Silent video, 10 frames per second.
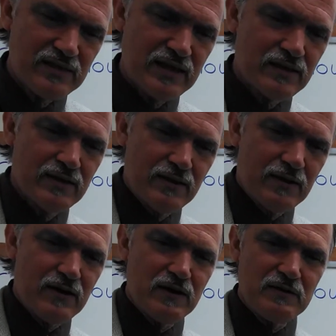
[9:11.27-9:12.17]
I like
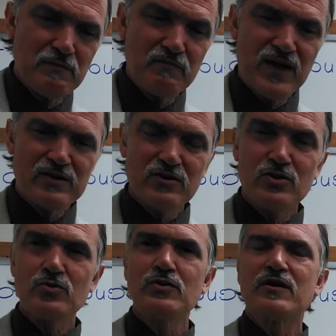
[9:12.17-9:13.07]
Dr.
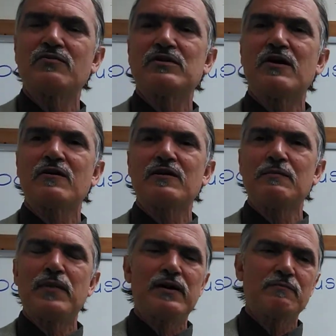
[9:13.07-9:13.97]
Sulak, we talking
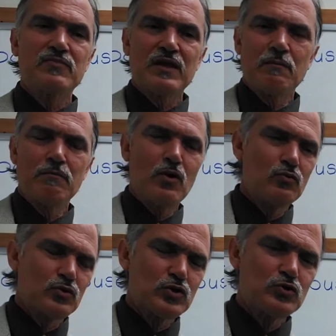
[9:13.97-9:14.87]
about
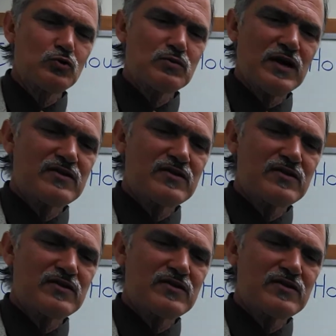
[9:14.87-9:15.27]
bone soups.